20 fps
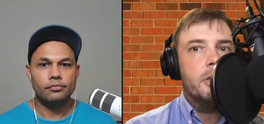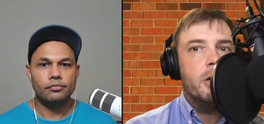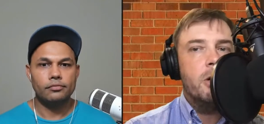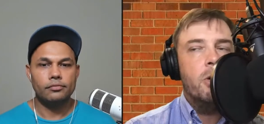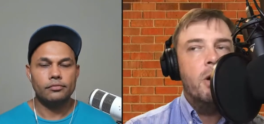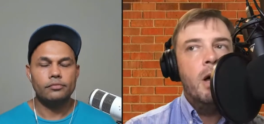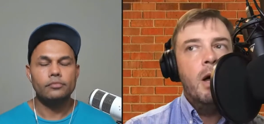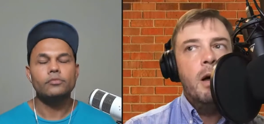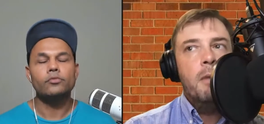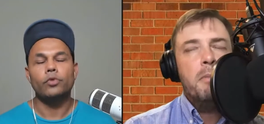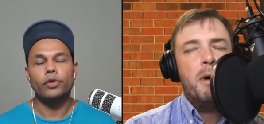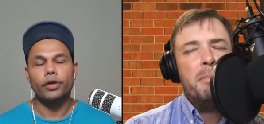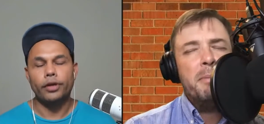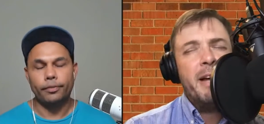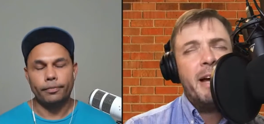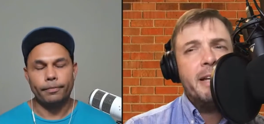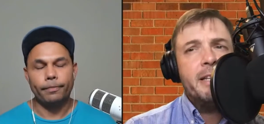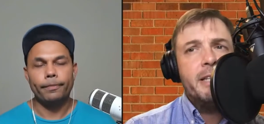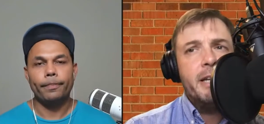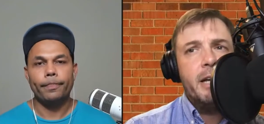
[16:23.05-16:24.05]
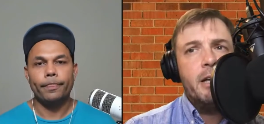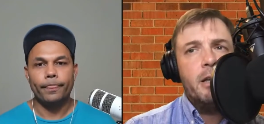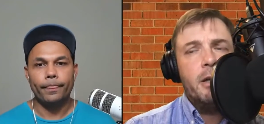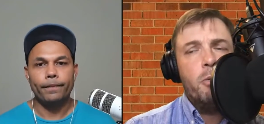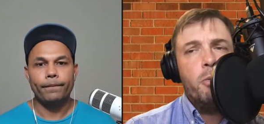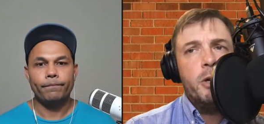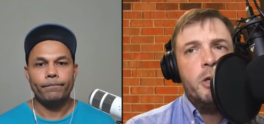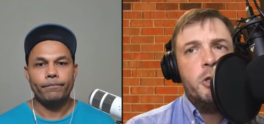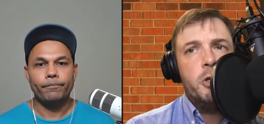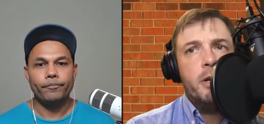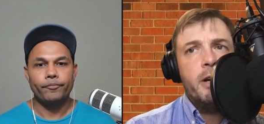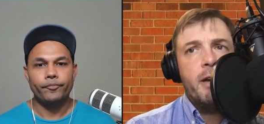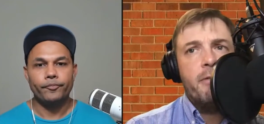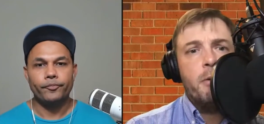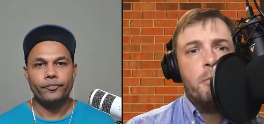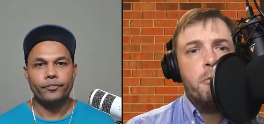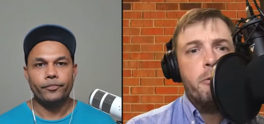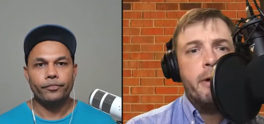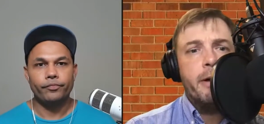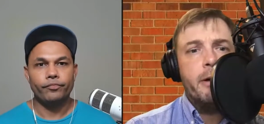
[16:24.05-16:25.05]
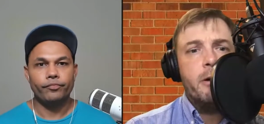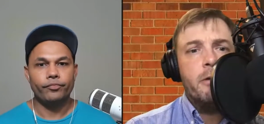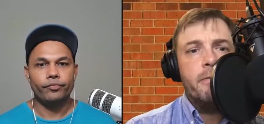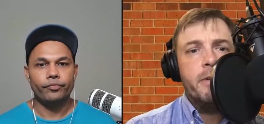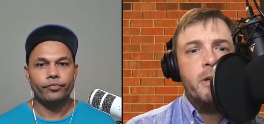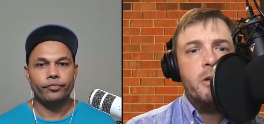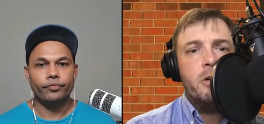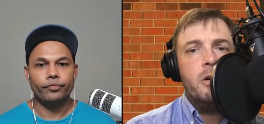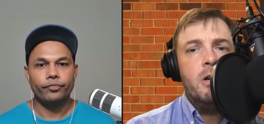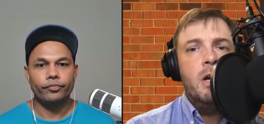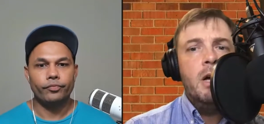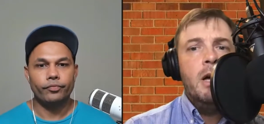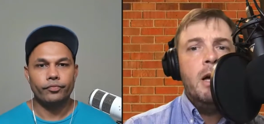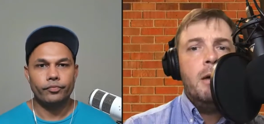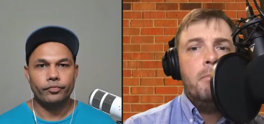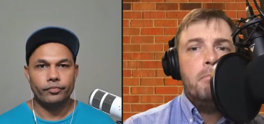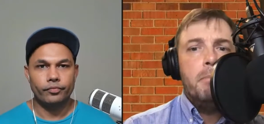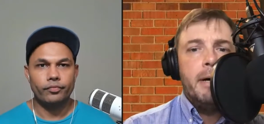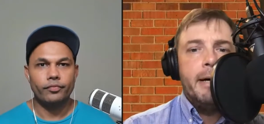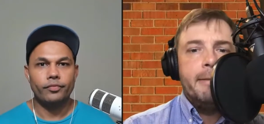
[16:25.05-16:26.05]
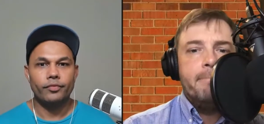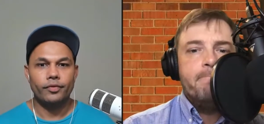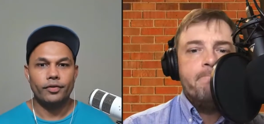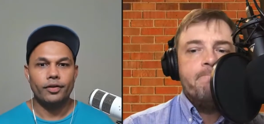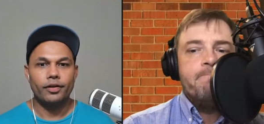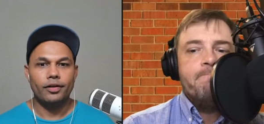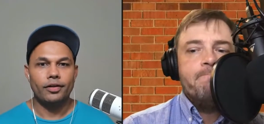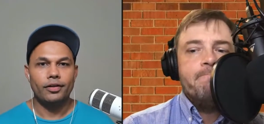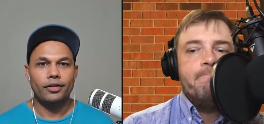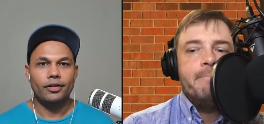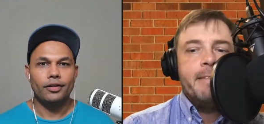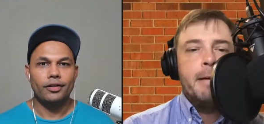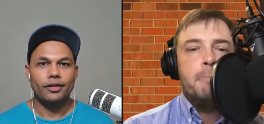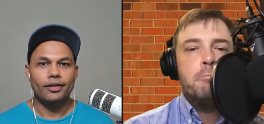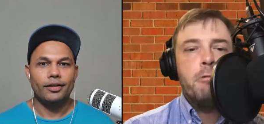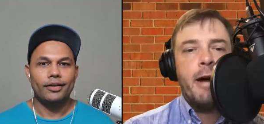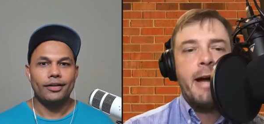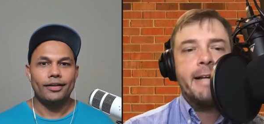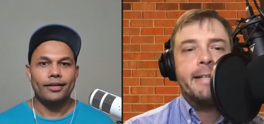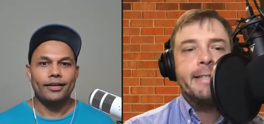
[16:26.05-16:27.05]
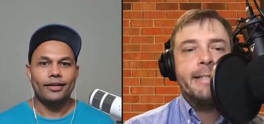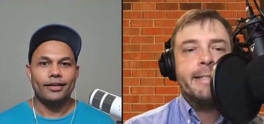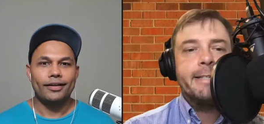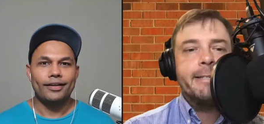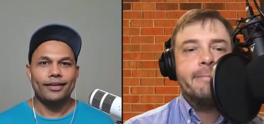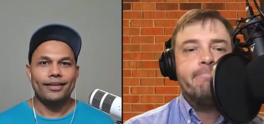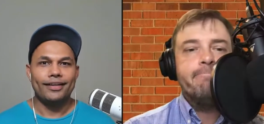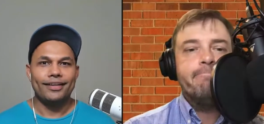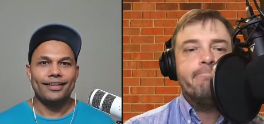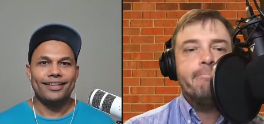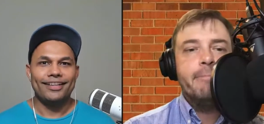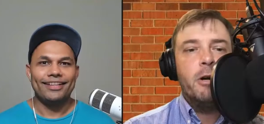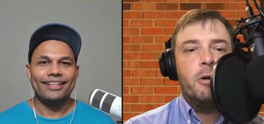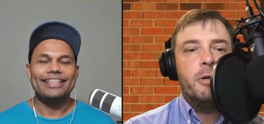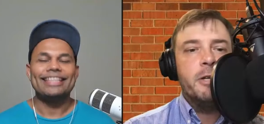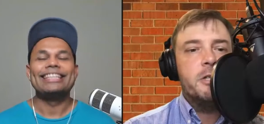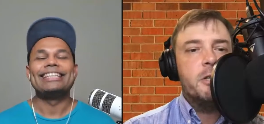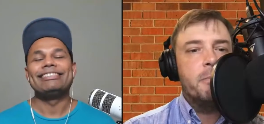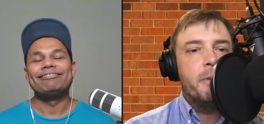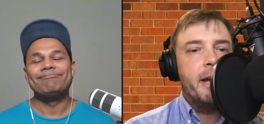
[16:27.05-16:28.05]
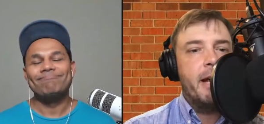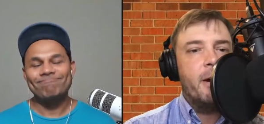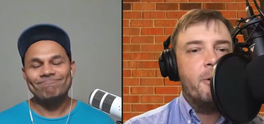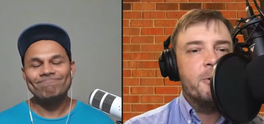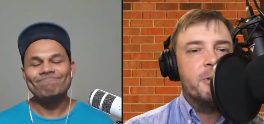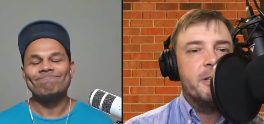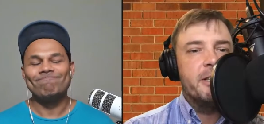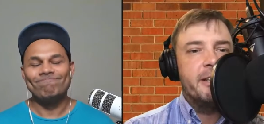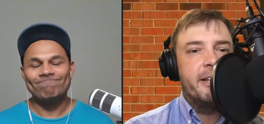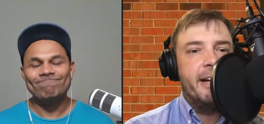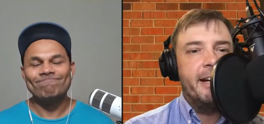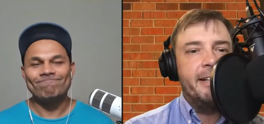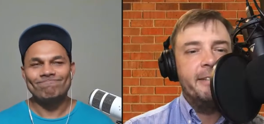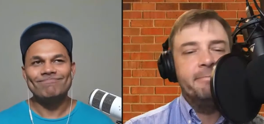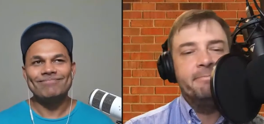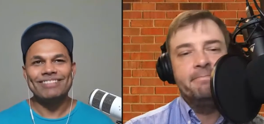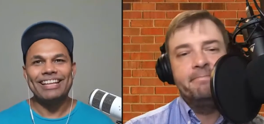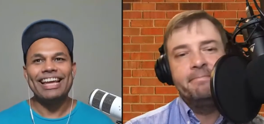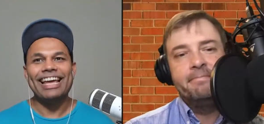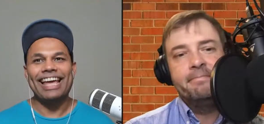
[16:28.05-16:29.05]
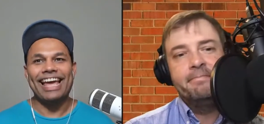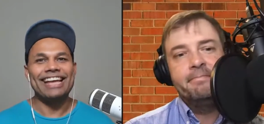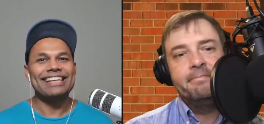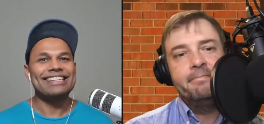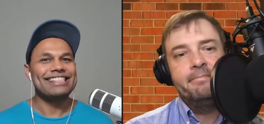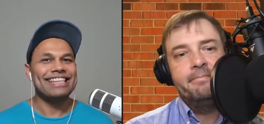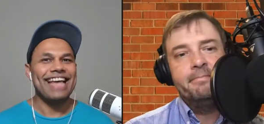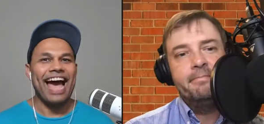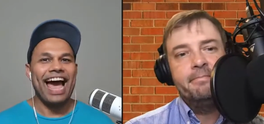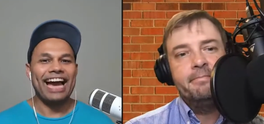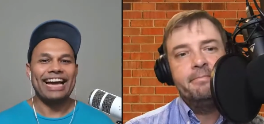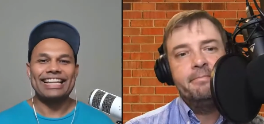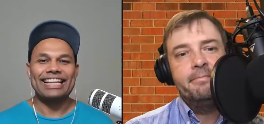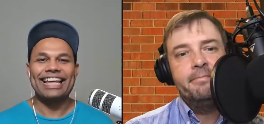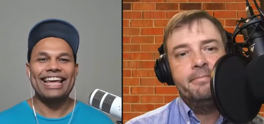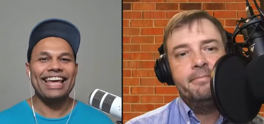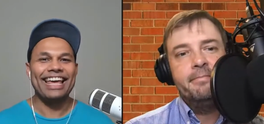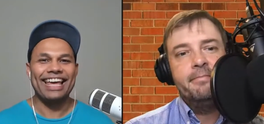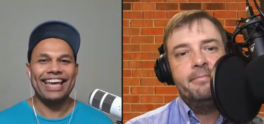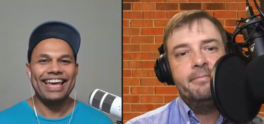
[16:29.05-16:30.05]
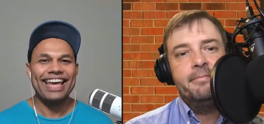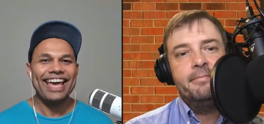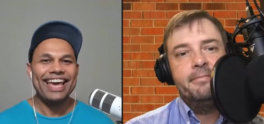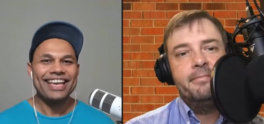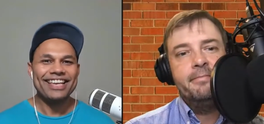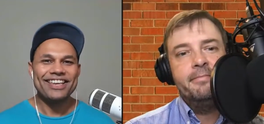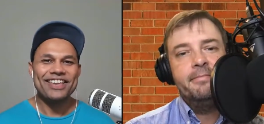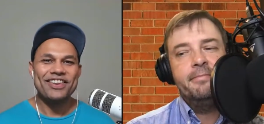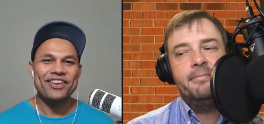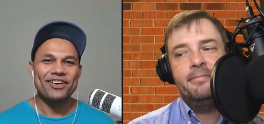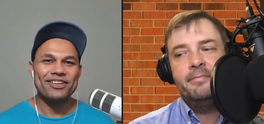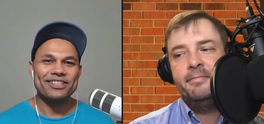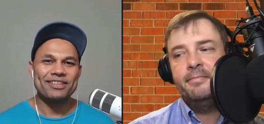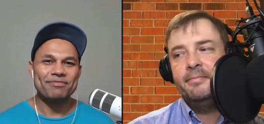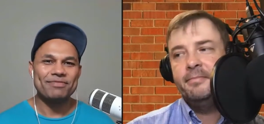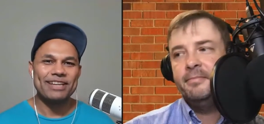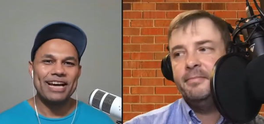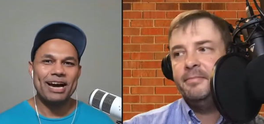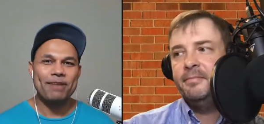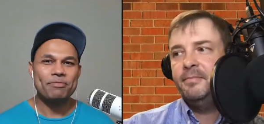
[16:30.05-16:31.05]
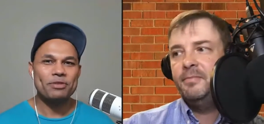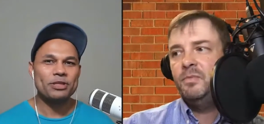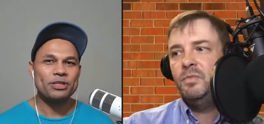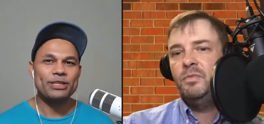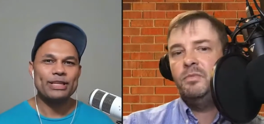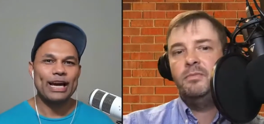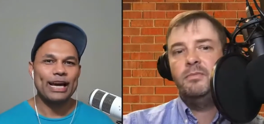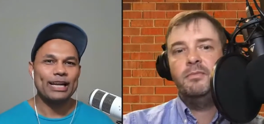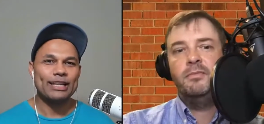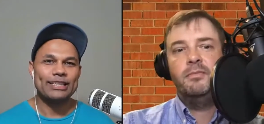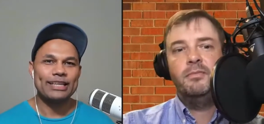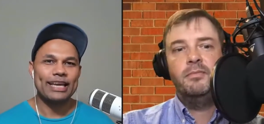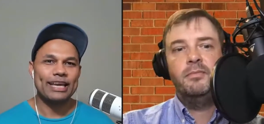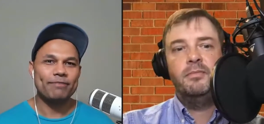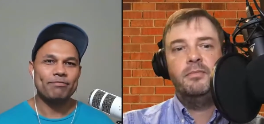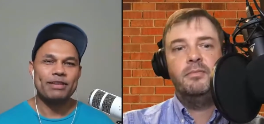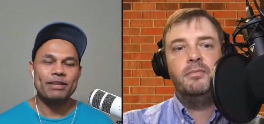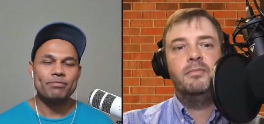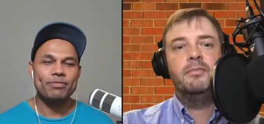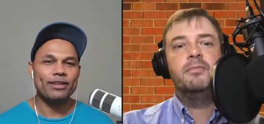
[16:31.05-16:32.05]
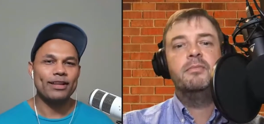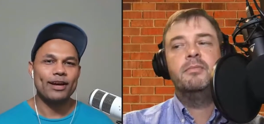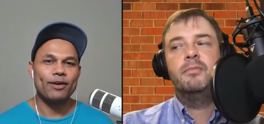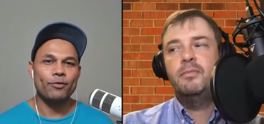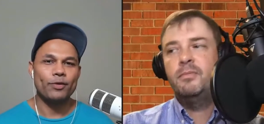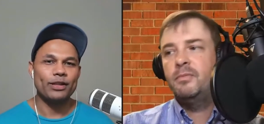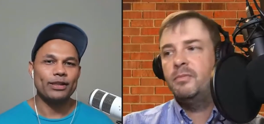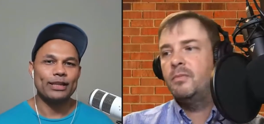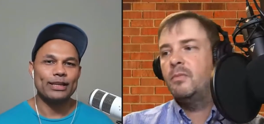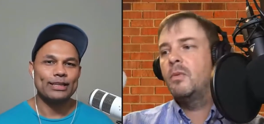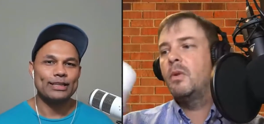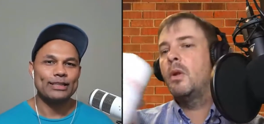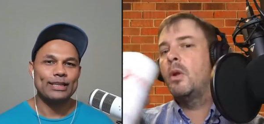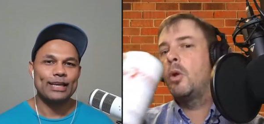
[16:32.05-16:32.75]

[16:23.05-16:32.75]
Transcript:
Speaker 1: So probably ideally we should have a pre-interview, but in practice, only so many hours in the day.
Speaker 2: Exactly. You know, sometimes you just got to take people at what they